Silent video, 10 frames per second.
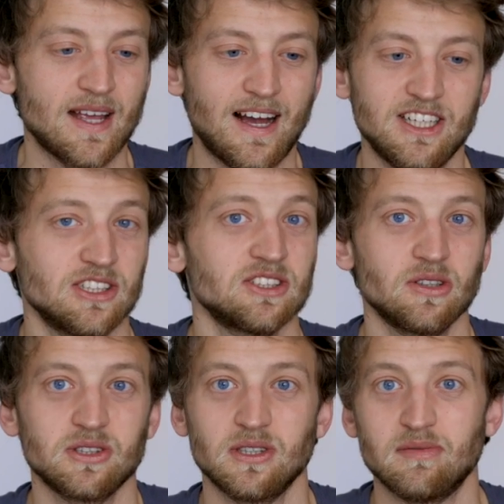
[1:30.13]
I just
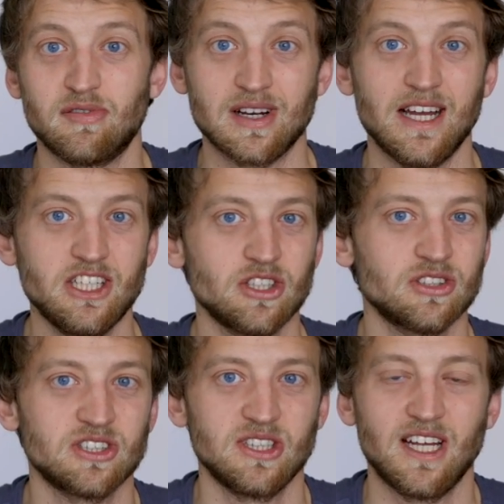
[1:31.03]
got some flight
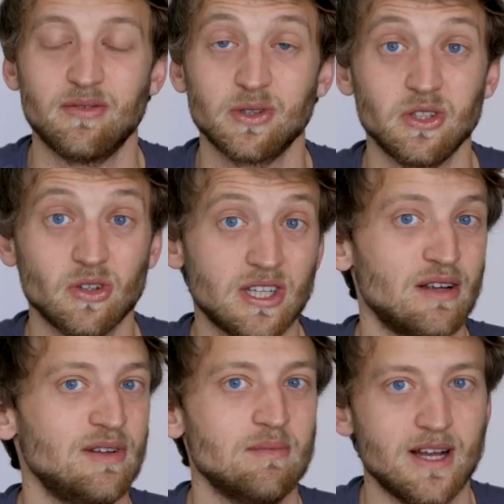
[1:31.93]
shots that I would not
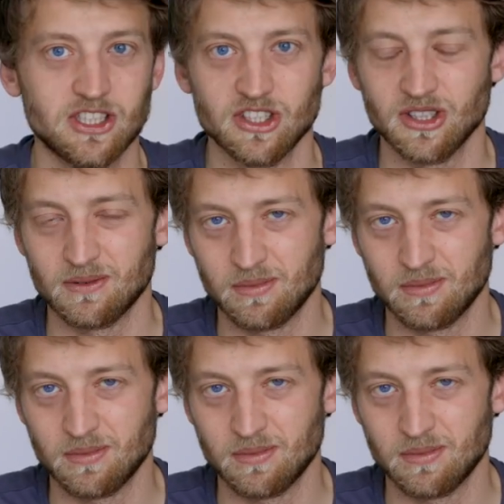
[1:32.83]
have imagined are